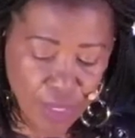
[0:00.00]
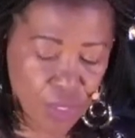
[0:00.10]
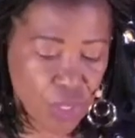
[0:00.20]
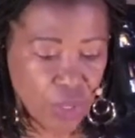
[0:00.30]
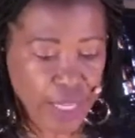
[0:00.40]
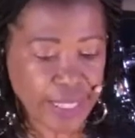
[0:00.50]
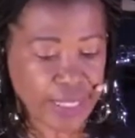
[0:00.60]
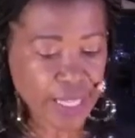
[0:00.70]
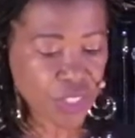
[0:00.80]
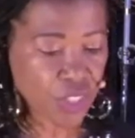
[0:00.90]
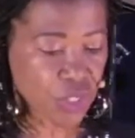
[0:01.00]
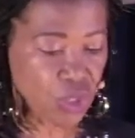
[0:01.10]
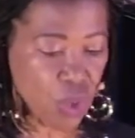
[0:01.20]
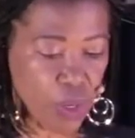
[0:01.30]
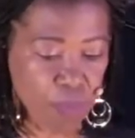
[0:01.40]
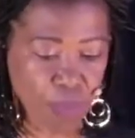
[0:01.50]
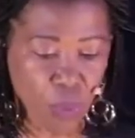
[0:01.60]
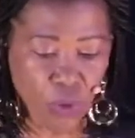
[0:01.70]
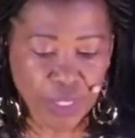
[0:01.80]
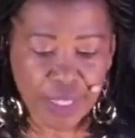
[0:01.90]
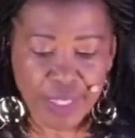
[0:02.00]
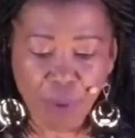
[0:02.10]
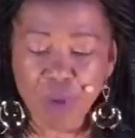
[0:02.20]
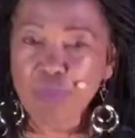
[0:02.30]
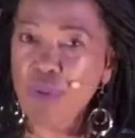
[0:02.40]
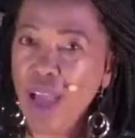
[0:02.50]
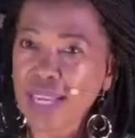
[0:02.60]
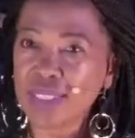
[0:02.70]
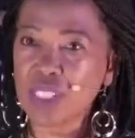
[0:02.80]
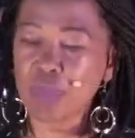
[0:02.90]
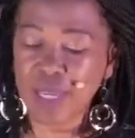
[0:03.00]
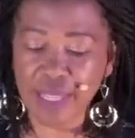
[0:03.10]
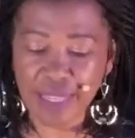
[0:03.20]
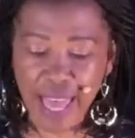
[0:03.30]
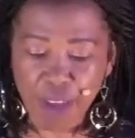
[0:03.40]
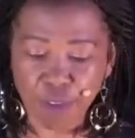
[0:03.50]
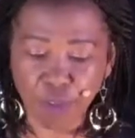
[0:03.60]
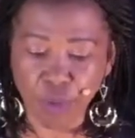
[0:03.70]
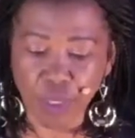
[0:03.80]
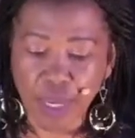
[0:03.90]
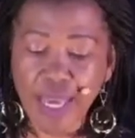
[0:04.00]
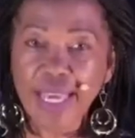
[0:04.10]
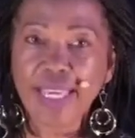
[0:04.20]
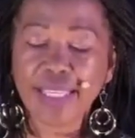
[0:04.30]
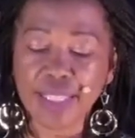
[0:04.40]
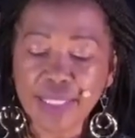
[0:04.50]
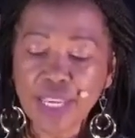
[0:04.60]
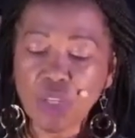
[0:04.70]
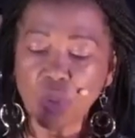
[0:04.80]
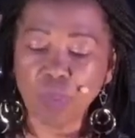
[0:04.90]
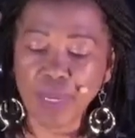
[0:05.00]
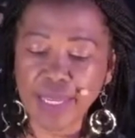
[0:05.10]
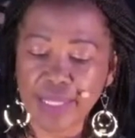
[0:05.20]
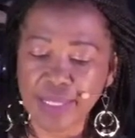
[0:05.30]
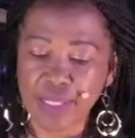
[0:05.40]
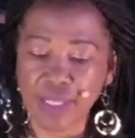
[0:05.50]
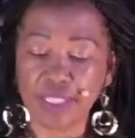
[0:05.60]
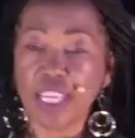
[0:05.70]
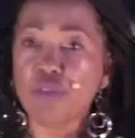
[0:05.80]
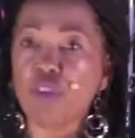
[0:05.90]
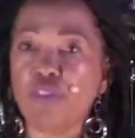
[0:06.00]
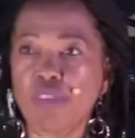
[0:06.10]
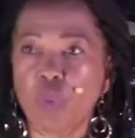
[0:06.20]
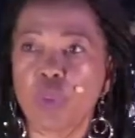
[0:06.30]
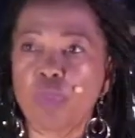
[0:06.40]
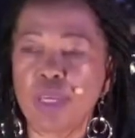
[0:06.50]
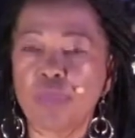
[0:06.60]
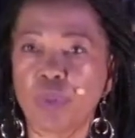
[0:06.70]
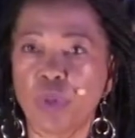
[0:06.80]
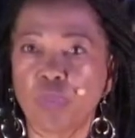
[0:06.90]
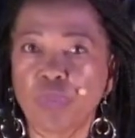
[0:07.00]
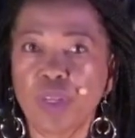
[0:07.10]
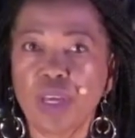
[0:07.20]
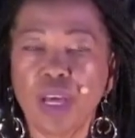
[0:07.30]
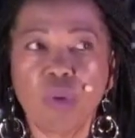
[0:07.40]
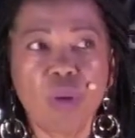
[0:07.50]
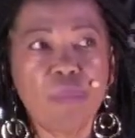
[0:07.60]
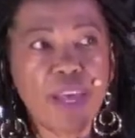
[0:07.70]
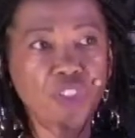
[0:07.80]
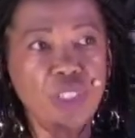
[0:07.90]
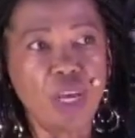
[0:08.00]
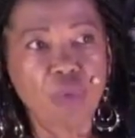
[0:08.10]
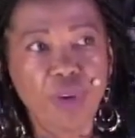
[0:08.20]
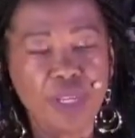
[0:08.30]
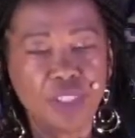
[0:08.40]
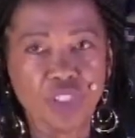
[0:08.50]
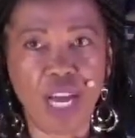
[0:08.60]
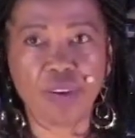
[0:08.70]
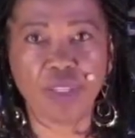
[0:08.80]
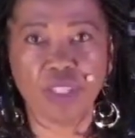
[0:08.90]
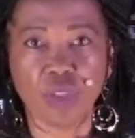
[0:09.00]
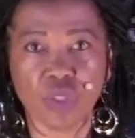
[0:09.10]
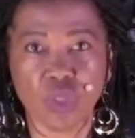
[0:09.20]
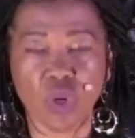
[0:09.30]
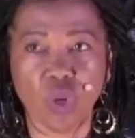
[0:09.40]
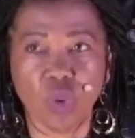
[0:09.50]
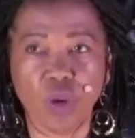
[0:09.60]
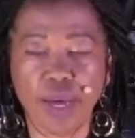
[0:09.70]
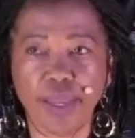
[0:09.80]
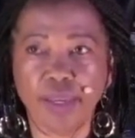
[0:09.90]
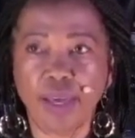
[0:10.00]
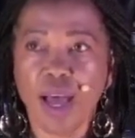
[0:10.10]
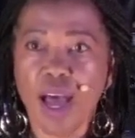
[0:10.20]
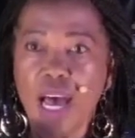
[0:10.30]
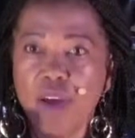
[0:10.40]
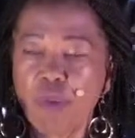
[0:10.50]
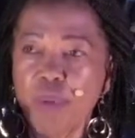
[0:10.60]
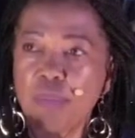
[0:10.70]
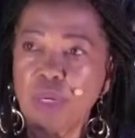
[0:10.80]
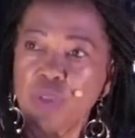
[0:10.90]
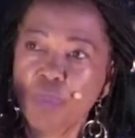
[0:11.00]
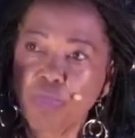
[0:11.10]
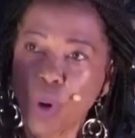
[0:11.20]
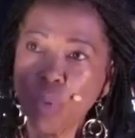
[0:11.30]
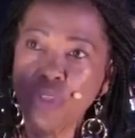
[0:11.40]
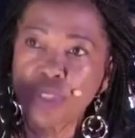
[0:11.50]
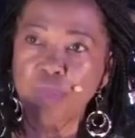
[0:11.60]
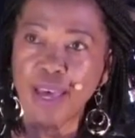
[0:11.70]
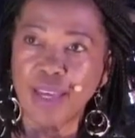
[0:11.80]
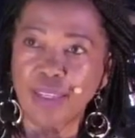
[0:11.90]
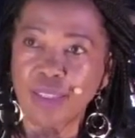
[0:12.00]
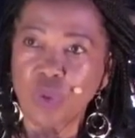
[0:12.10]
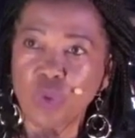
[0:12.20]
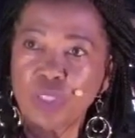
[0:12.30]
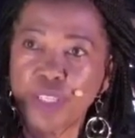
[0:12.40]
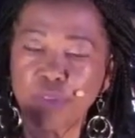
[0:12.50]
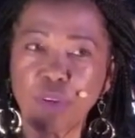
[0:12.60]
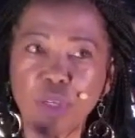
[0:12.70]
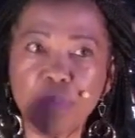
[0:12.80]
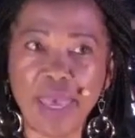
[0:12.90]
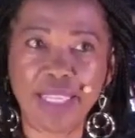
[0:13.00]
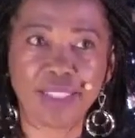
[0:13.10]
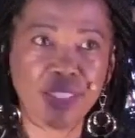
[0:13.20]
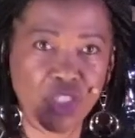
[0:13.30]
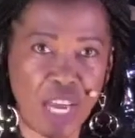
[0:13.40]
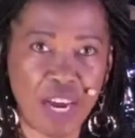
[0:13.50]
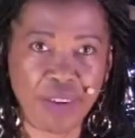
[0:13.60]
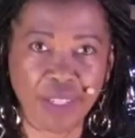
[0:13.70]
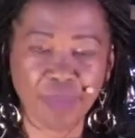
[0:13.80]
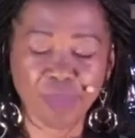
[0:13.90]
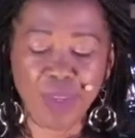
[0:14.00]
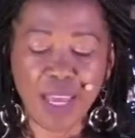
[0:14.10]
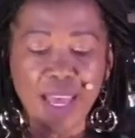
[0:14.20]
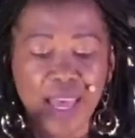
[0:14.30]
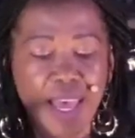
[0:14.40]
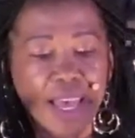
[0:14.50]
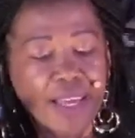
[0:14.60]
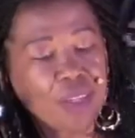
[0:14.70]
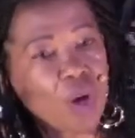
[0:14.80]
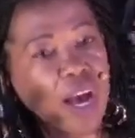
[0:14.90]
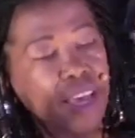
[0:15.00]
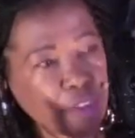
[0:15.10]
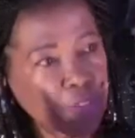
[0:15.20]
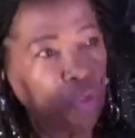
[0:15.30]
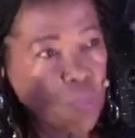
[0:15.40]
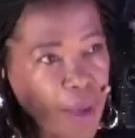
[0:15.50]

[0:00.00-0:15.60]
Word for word: you know, it, it's just so important that we practice being thankful. It can take you places and give you favor with people. We mentioned that we ran a charity years ago, and I remember there was a postman who delivered mail to the charity. And I had a food